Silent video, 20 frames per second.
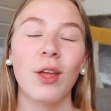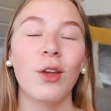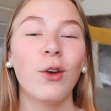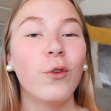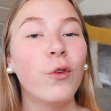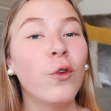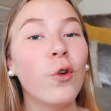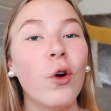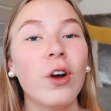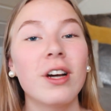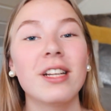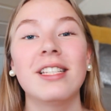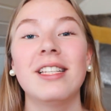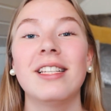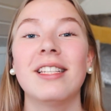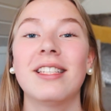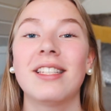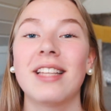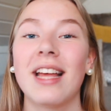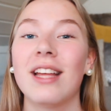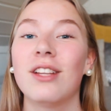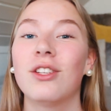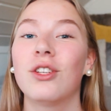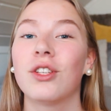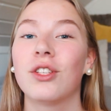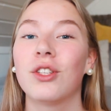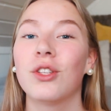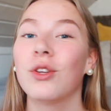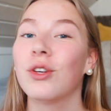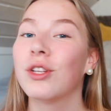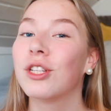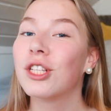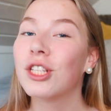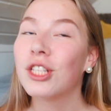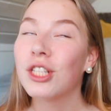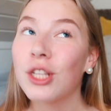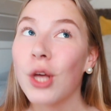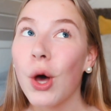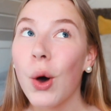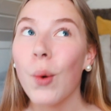and of course, since they just looked
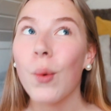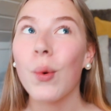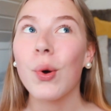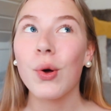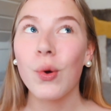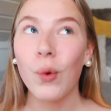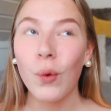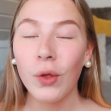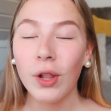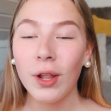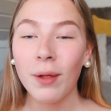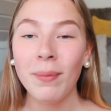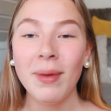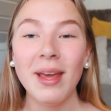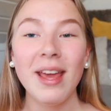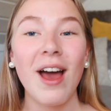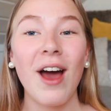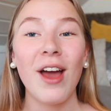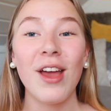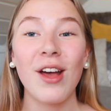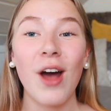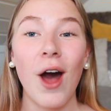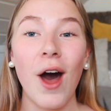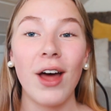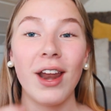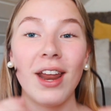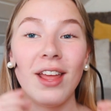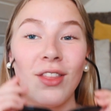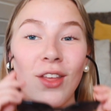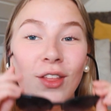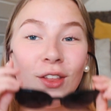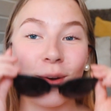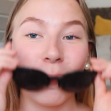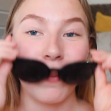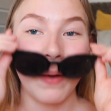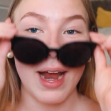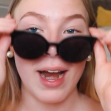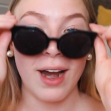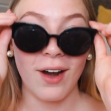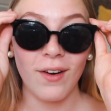so cool on me, I got another
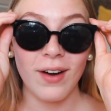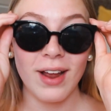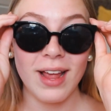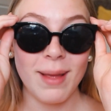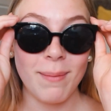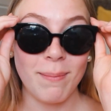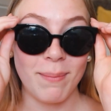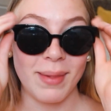pair in